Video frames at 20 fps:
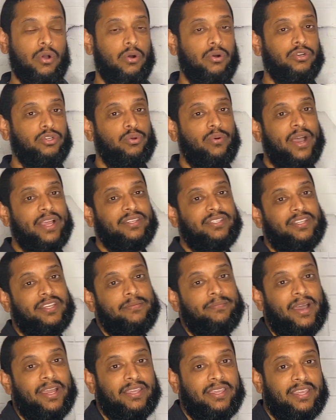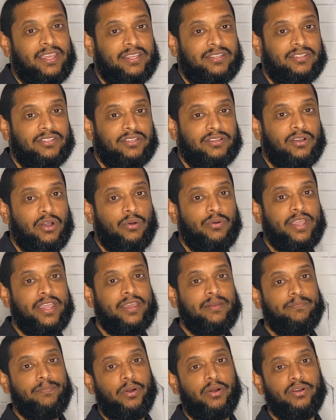Or do I send my kids to go
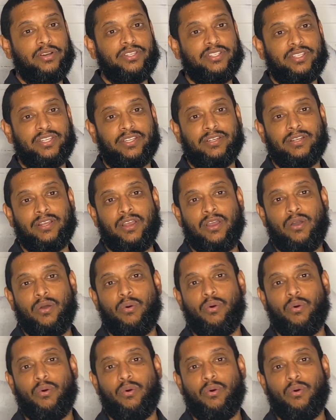in person?